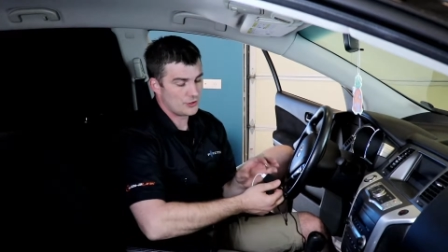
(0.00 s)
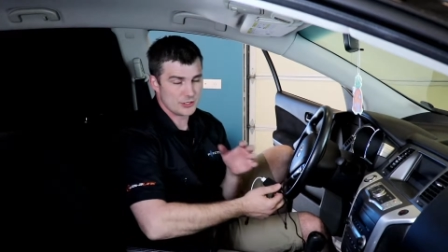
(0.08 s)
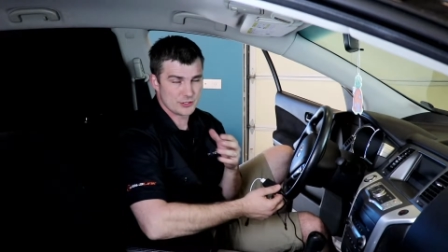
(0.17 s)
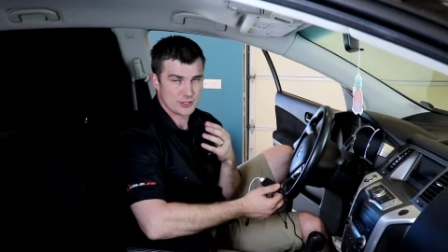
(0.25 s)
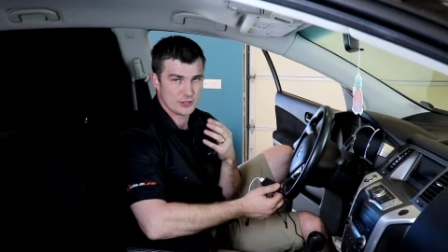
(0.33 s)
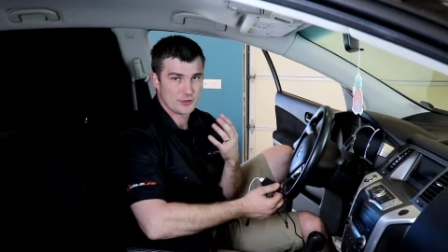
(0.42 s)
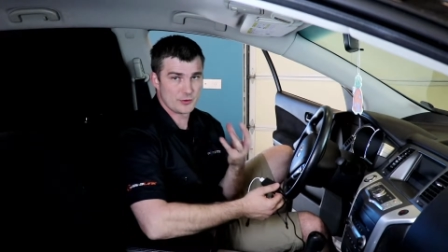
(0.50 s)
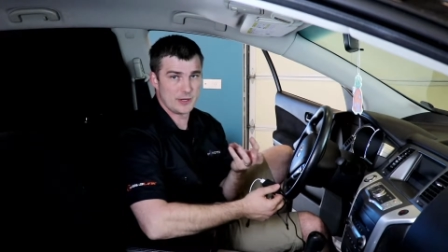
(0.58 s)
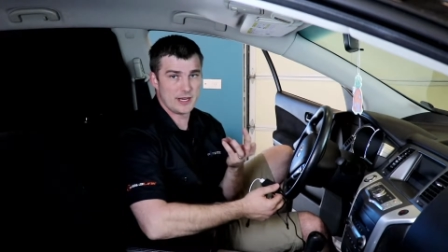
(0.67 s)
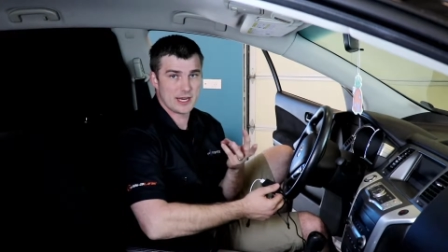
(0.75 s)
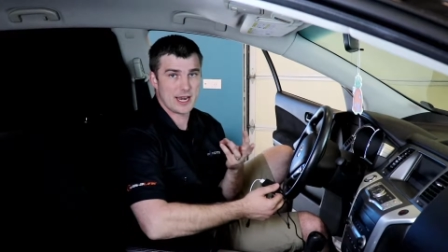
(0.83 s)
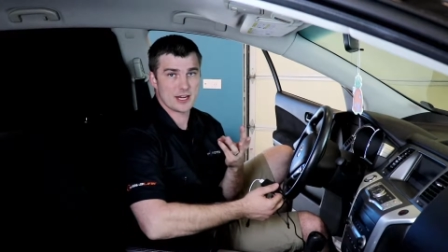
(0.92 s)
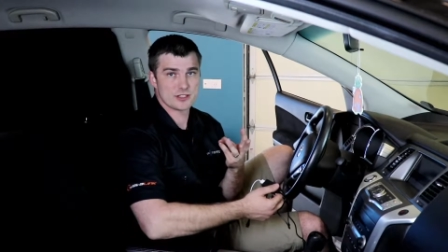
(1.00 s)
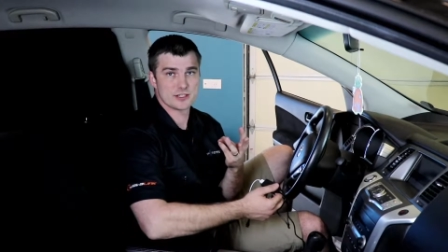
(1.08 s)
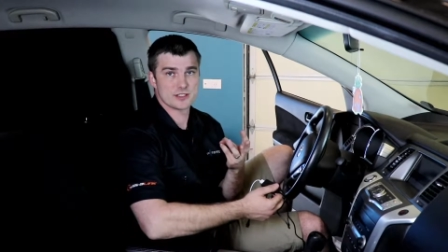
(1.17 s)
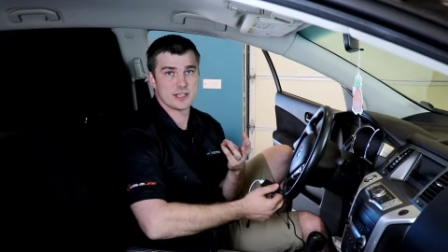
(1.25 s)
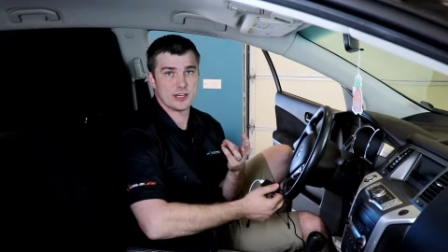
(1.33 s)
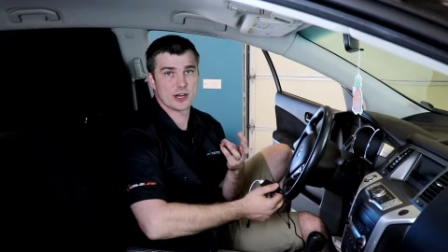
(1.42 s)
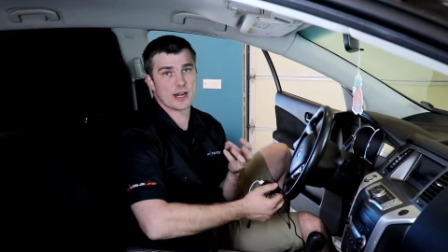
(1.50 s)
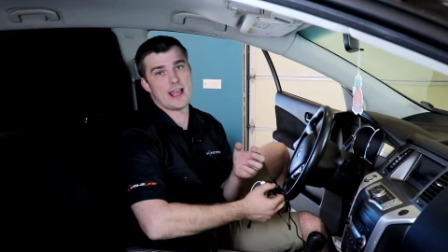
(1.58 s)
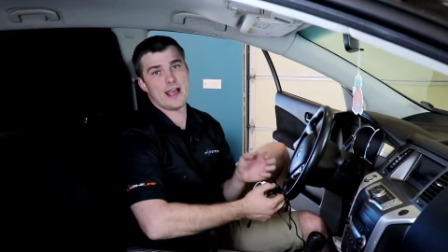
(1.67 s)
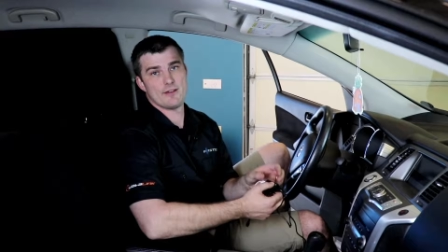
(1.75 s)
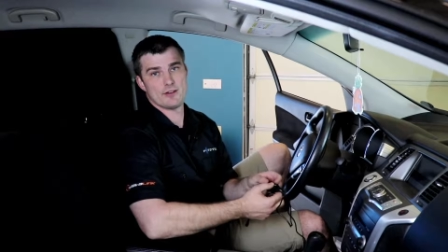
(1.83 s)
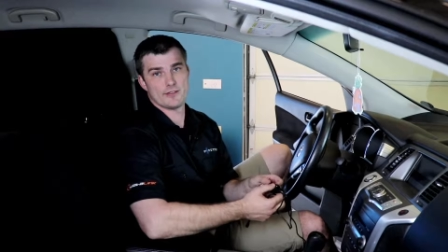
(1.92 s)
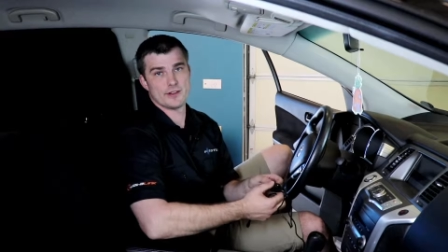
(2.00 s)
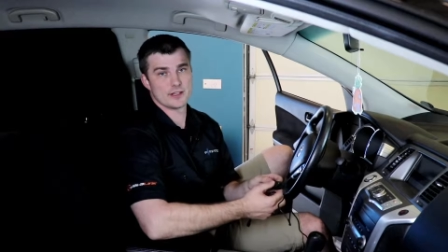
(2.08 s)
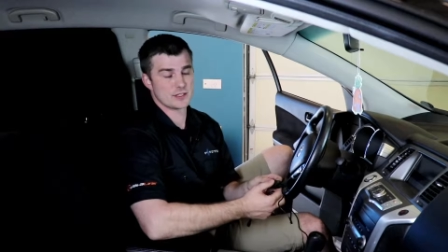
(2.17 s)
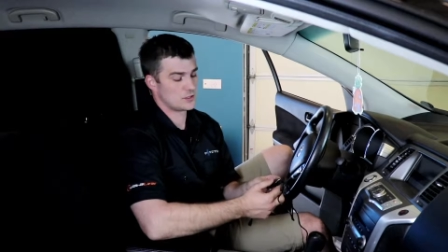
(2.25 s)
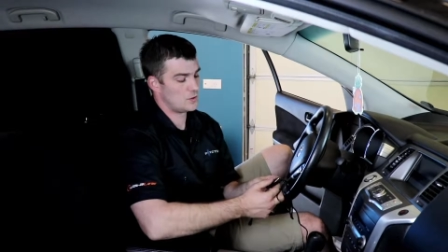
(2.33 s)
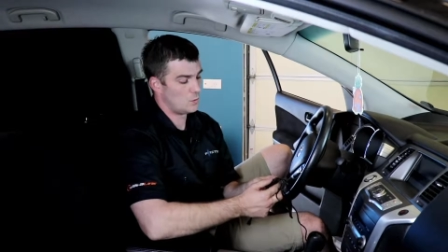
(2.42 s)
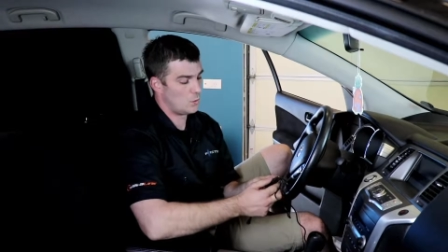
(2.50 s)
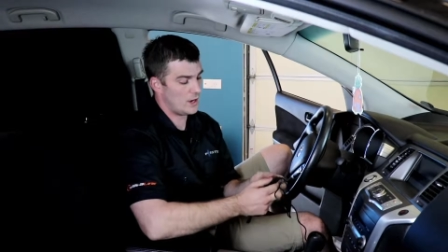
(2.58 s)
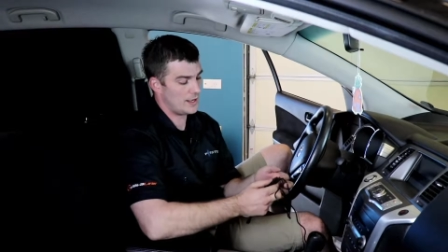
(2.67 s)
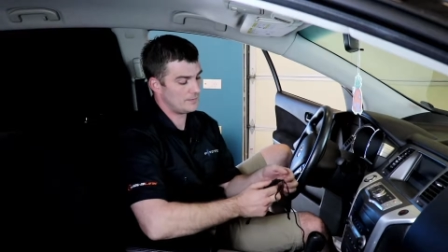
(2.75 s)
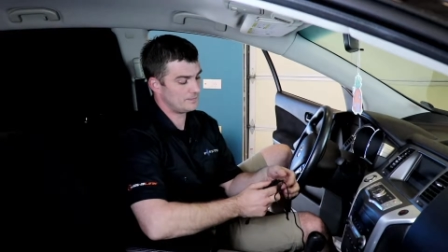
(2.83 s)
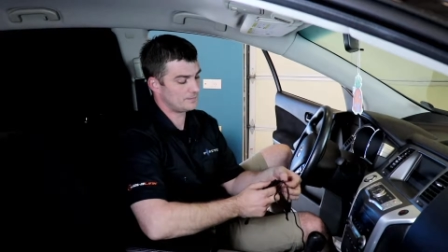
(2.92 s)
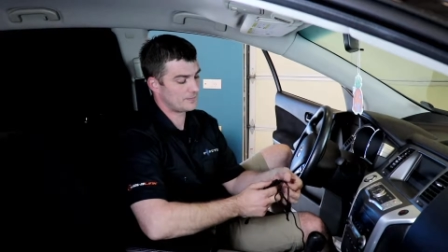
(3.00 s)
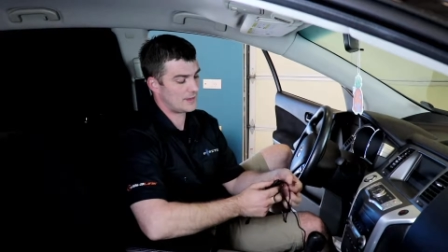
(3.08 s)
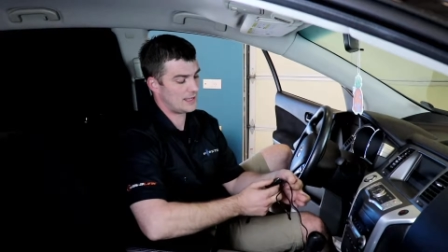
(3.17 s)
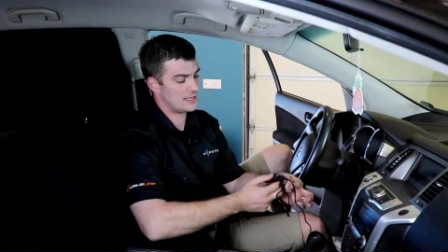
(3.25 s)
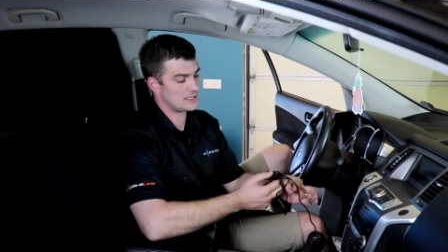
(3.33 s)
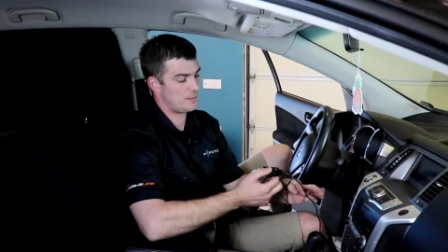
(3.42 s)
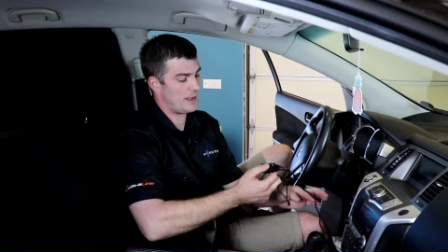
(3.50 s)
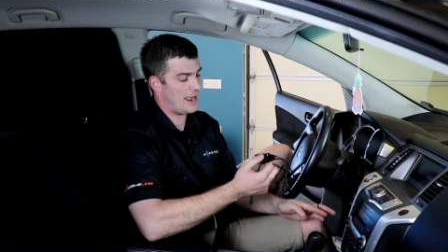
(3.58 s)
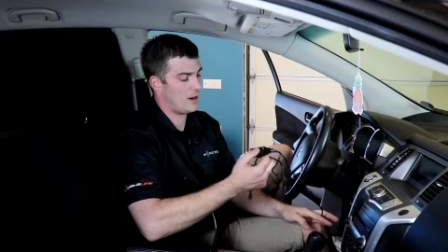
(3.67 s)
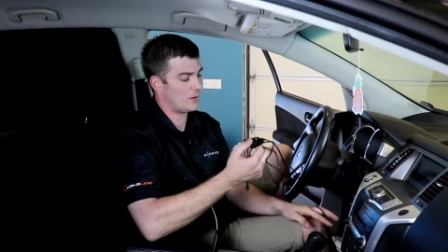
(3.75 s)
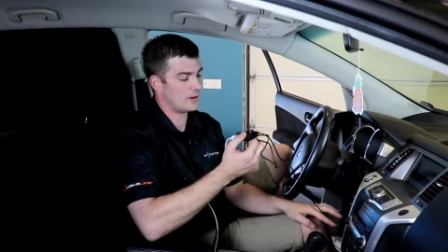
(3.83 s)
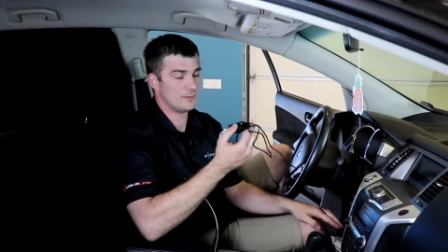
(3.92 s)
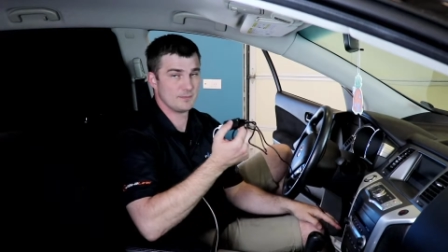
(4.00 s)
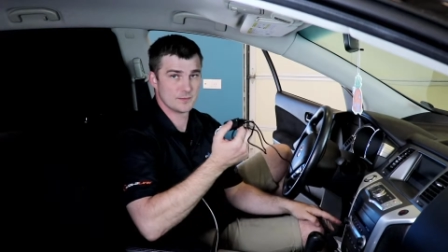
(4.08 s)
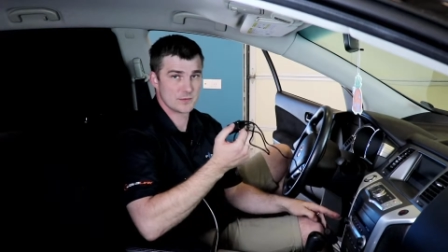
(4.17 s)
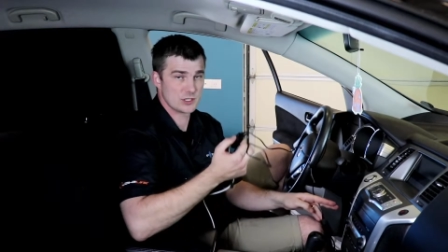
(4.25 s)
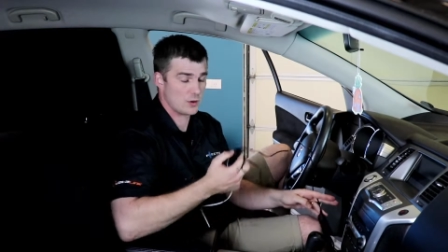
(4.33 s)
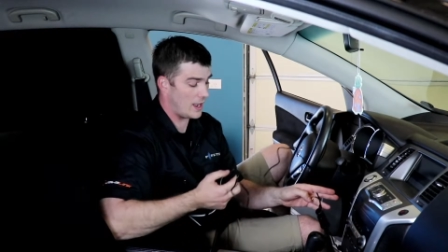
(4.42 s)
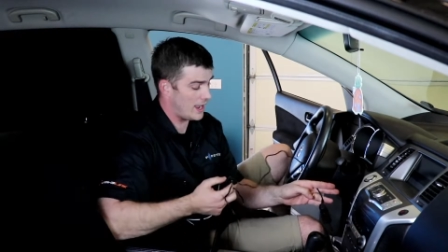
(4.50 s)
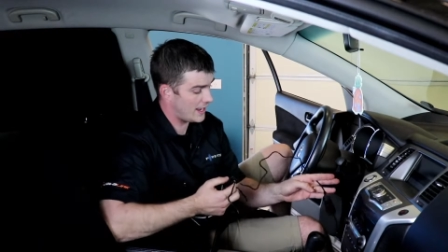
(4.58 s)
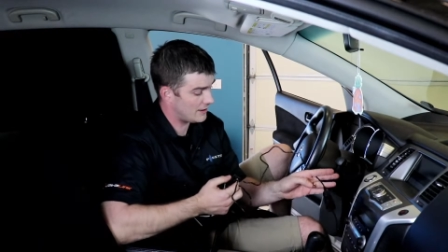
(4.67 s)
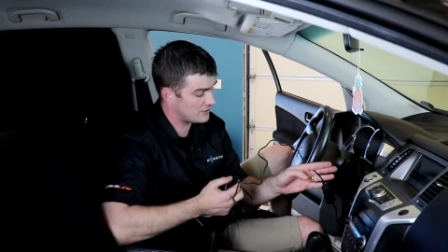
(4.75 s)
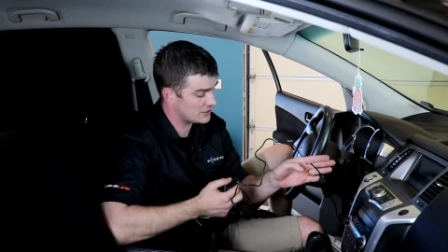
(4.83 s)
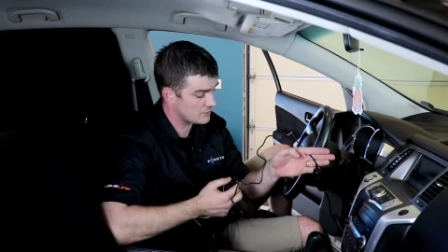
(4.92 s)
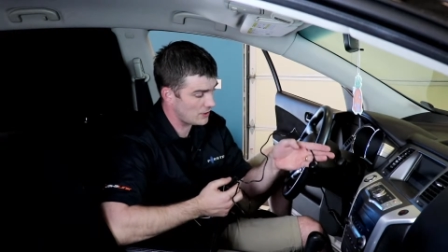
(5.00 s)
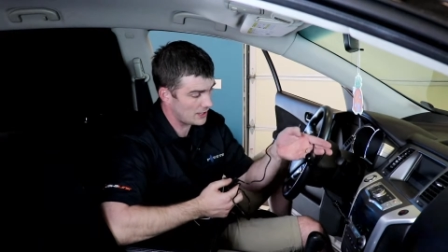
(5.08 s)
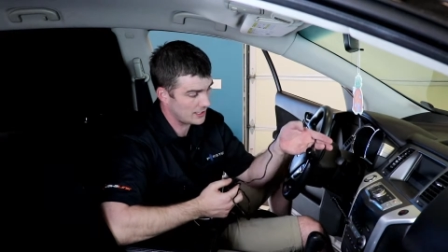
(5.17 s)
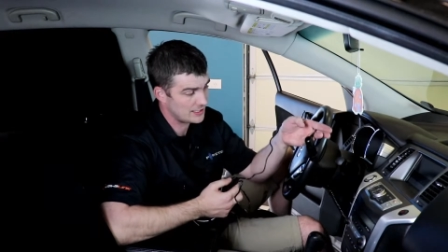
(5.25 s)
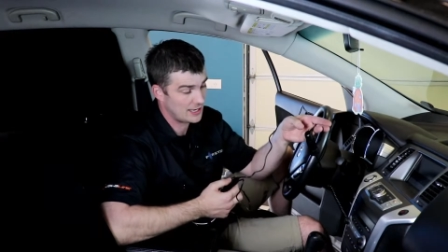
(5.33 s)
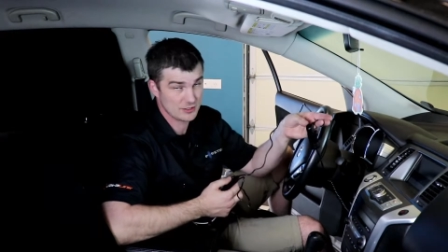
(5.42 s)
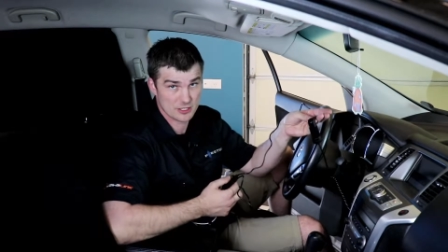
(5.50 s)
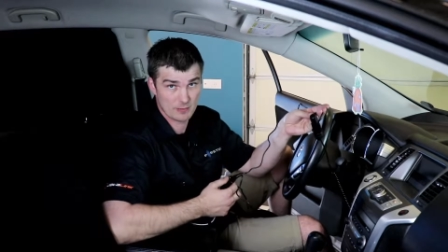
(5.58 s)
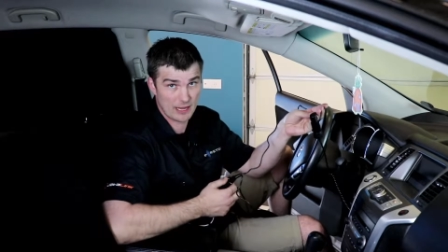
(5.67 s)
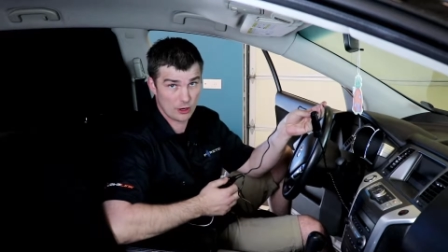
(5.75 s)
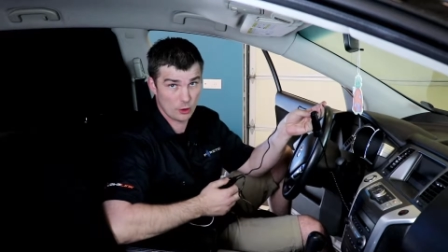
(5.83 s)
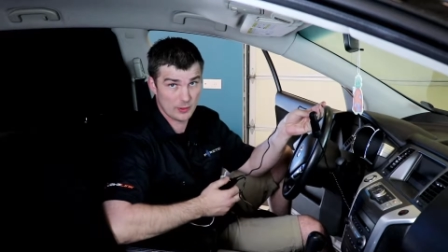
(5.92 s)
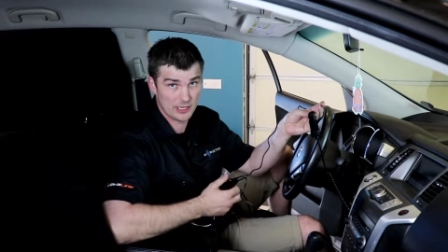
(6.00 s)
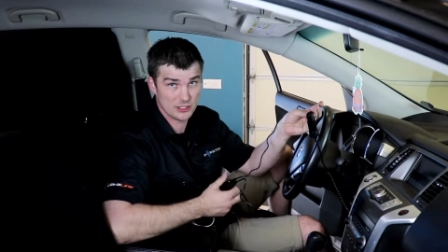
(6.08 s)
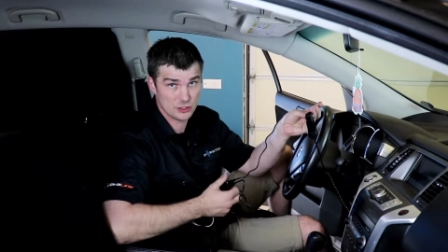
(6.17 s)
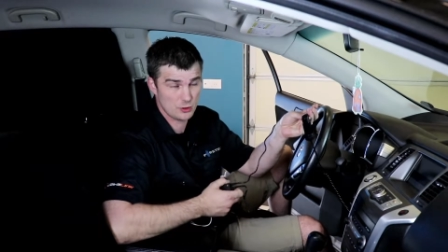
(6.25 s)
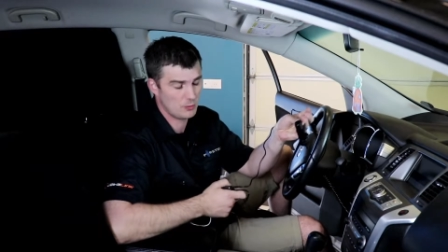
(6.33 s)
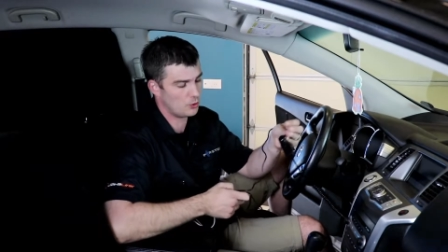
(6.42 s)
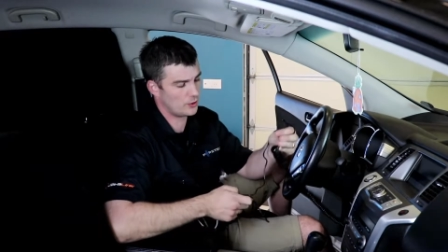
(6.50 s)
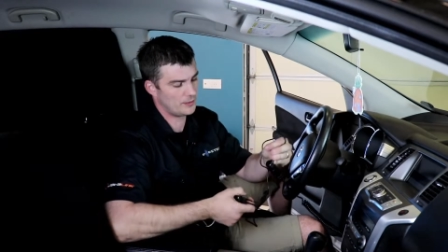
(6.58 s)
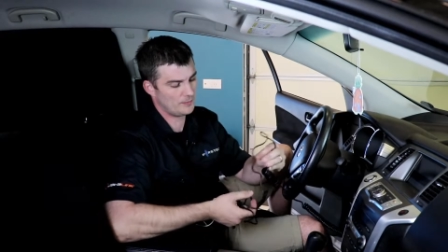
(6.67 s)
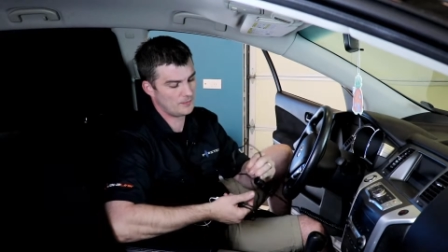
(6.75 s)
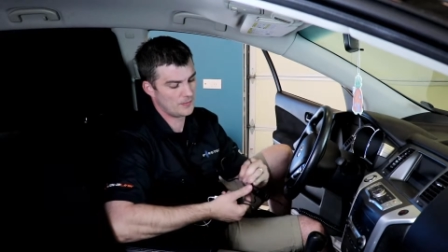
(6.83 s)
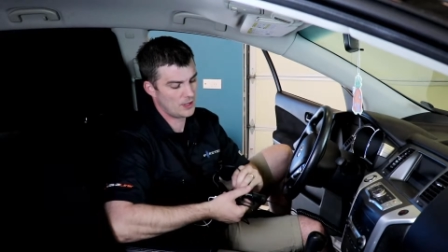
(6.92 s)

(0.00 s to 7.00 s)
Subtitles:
There's 3 connections that you're going to have on this. One is a power. So I have this running down to my OBD2 port.